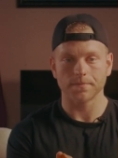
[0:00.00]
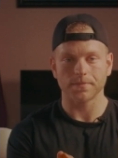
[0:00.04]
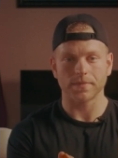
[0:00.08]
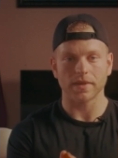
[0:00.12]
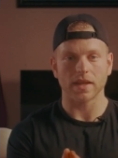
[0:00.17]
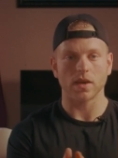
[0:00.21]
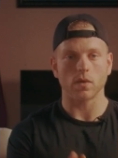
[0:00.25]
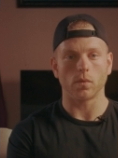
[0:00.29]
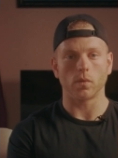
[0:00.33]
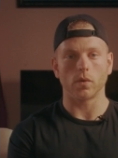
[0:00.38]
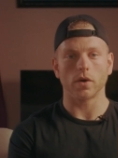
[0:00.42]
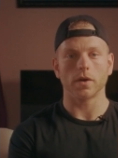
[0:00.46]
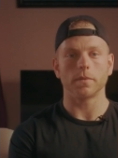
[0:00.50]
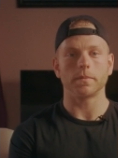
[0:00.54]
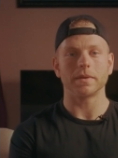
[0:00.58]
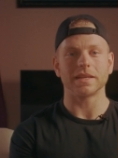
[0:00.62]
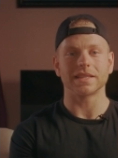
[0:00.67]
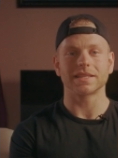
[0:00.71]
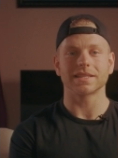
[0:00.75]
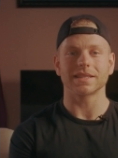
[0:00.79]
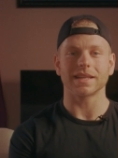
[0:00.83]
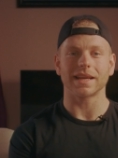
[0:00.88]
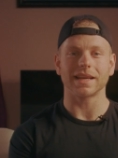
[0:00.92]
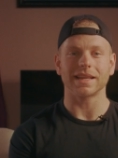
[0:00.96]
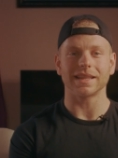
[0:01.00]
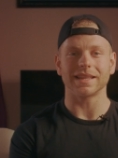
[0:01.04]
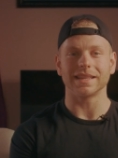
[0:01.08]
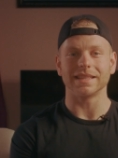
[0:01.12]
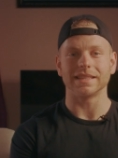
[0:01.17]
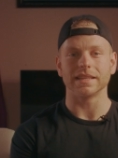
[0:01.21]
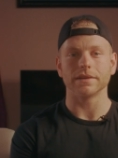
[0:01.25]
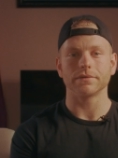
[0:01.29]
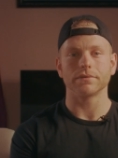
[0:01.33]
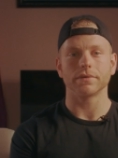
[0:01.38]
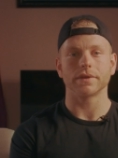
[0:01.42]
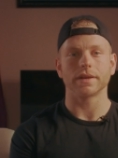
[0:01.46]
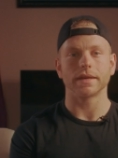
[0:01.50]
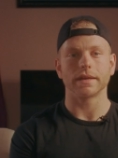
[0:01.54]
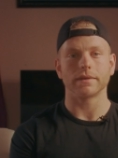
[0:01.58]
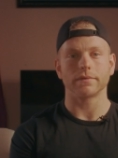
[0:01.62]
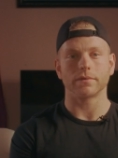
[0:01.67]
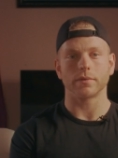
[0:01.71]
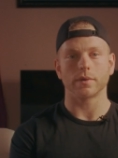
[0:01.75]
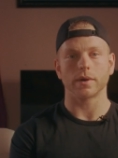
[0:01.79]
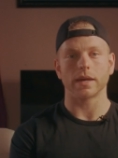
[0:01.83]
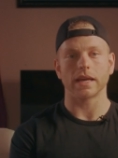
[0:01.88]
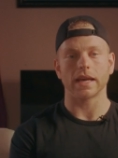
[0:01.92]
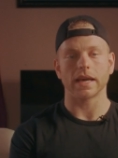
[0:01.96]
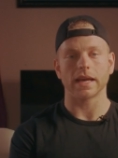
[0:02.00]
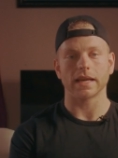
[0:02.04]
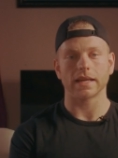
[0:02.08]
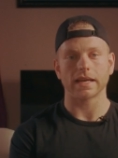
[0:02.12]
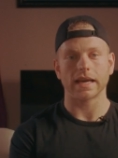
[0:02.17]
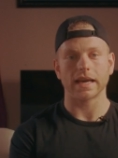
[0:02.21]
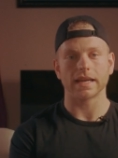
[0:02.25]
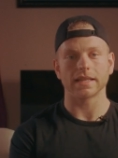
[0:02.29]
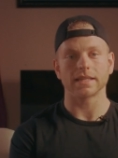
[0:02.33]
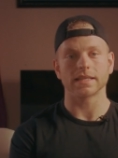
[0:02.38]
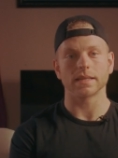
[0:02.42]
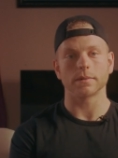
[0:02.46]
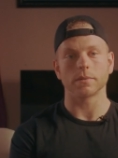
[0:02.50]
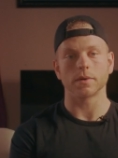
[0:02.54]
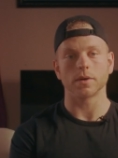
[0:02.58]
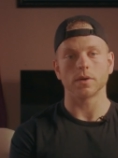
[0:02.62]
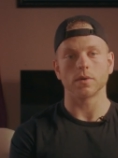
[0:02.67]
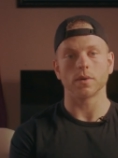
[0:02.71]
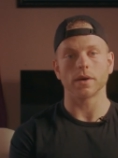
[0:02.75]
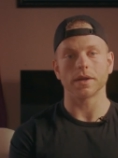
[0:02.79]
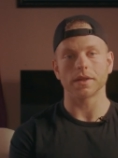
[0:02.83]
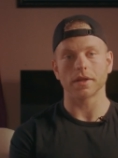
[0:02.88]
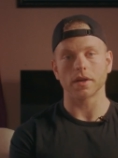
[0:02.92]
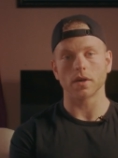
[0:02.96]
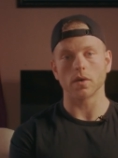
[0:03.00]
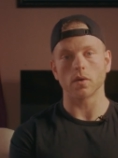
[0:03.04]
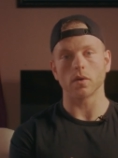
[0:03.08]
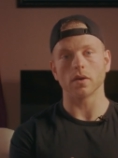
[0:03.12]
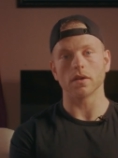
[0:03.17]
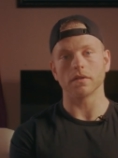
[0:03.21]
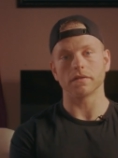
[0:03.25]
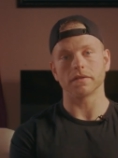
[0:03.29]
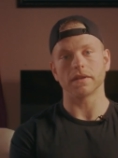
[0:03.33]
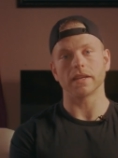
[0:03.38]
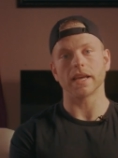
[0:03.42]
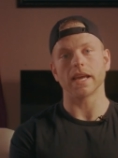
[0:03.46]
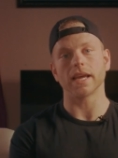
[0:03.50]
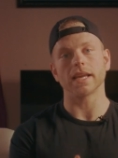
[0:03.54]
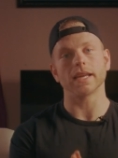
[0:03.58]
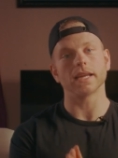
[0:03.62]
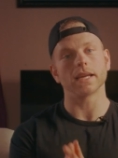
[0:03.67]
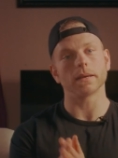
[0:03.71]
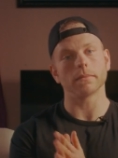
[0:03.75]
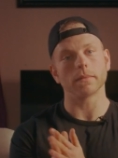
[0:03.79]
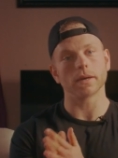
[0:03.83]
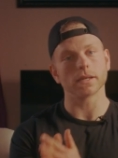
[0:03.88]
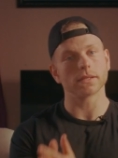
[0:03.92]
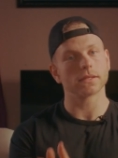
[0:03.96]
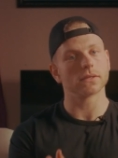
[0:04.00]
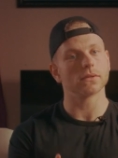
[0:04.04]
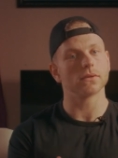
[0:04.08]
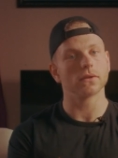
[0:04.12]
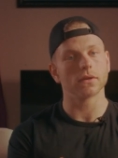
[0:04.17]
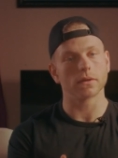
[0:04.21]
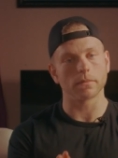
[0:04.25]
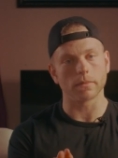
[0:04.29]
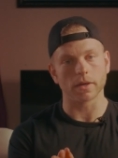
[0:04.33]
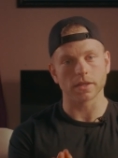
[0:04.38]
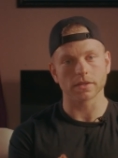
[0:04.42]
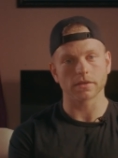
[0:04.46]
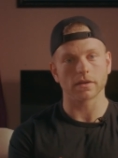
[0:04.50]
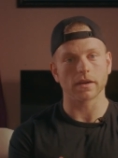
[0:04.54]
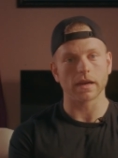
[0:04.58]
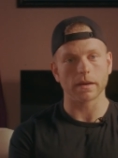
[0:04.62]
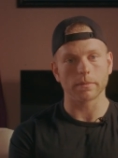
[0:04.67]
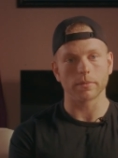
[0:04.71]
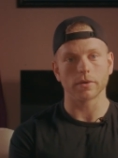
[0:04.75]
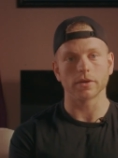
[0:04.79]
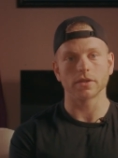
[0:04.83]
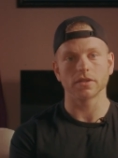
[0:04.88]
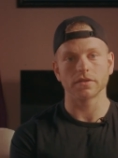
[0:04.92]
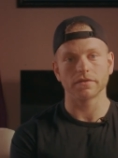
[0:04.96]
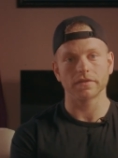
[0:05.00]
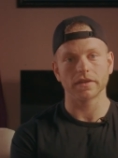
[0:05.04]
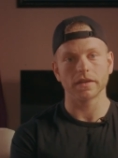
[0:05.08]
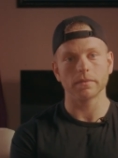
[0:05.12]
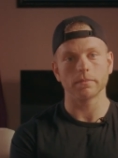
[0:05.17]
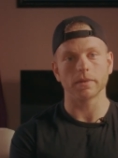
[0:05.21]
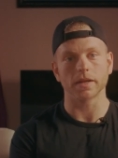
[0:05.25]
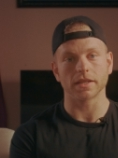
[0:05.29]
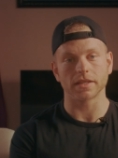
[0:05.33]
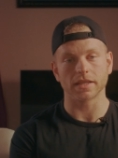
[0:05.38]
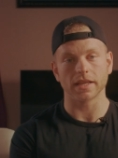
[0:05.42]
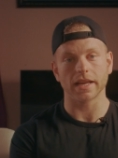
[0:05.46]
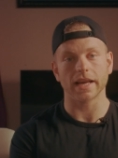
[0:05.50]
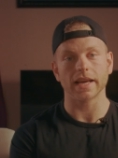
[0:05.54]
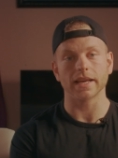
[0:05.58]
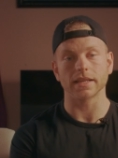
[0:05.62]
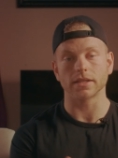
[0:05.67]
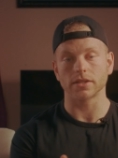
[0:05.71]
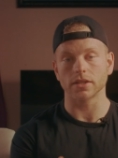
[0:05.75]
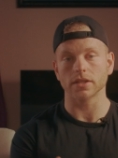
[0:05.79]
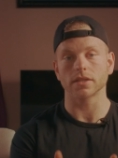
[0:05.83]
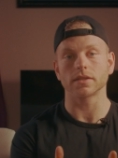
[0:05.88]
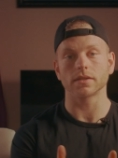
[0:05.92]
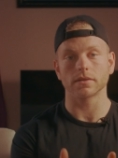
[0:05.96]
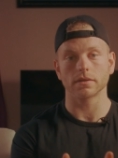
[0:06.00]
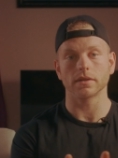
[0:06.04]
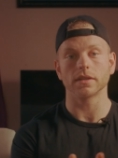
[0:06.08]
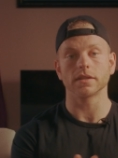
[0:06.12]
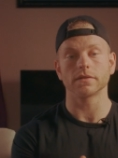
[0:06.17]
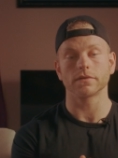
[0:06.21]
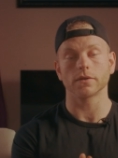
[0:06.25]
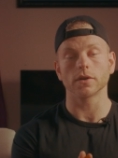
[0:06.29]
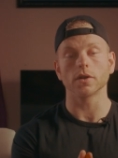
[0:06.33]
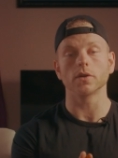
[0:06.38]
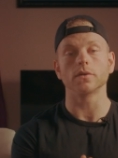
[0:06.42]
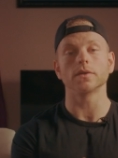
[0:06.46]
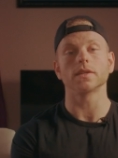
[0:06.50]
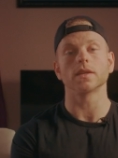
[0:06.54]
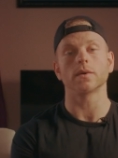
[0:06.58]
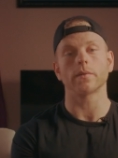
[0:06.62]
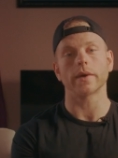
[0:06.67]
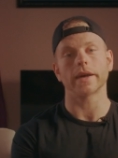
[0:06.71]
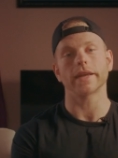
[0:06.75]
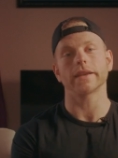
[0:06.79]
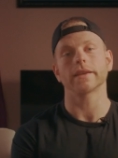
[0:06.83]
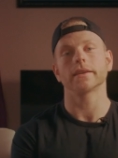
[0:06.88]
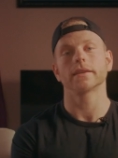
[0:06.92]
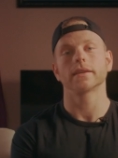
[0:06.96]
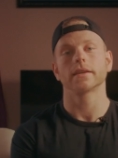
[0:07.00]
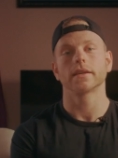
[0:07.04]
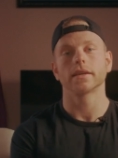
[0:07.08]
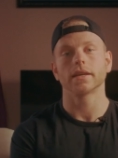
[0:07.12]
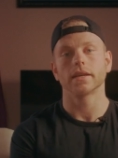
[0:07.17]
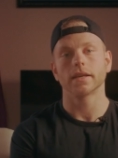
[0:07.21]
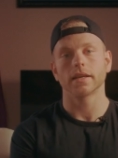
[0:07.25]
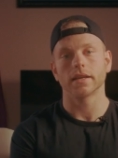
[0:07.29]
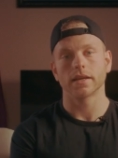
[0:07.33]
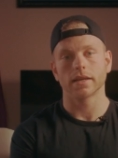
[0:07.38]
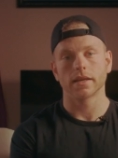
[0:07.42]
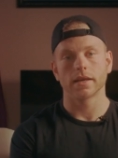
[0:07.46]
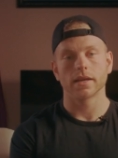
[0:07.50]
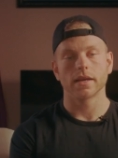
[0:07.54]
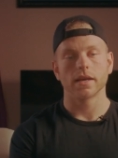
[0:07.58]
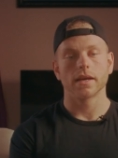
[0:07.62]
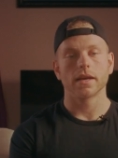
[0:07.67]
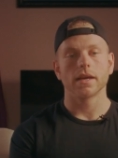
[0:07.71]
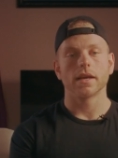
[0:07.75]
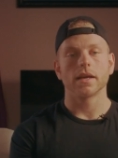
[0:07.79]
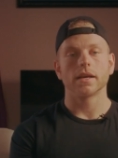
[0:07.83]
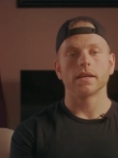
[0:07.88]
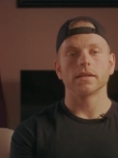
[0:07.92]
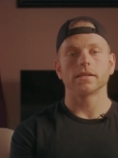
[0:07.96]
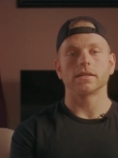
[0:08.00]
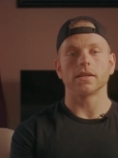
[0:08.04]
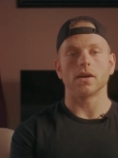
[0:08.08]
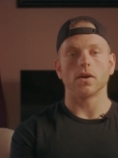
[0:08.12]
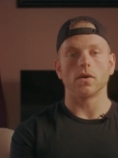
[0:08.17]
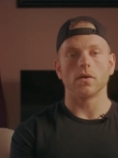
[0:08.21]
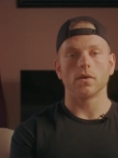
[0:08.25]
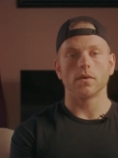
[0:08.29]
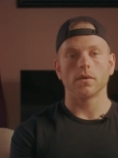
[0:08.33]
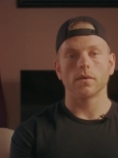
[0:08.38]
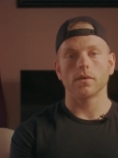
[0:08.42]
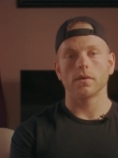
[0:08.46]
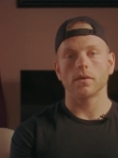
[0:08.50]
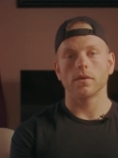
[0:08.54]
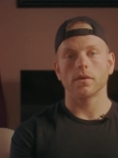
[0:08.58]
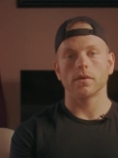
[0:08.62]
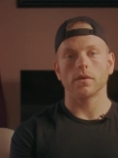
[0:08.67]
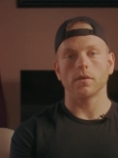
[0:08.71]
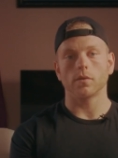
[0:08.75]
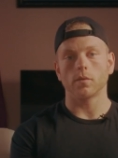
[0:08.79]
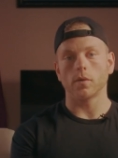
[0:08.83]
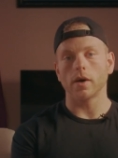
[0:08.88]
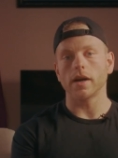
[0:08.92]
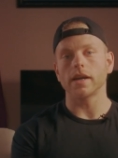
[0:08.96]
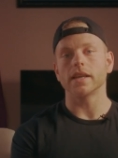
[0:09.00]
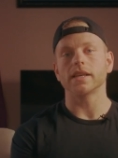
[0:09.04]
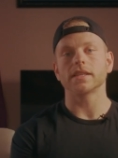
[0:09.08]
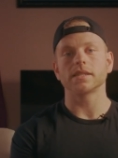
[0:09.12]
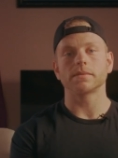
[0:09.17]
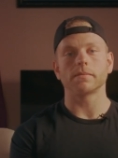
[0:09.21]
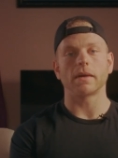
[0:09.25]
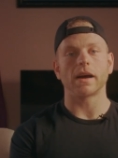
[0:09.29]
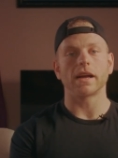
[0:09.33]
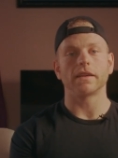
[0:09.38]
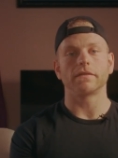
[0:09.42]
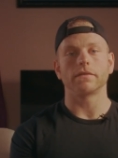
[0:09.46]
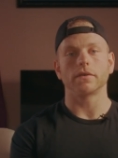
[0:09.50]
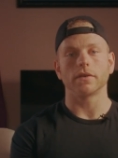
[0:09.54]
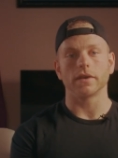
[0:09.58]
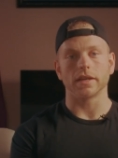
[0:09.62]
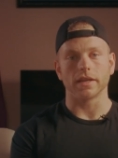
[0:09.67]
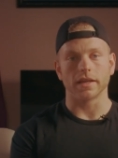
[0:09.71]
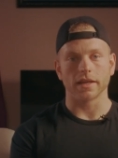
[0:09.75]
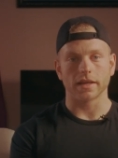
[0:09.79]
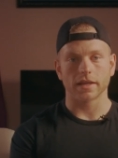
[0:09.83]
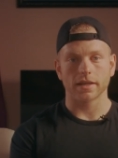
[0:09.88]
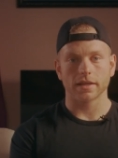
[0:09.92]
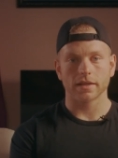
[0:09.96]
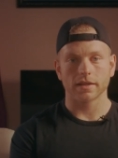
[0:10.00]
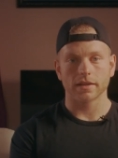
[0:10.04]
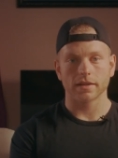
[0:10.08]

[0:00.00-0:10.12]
It would be slightly different if we had someone who had the goal of gaining muscle or muscle hypertrophy, but today it's for losing weight. So, what is mindful eating?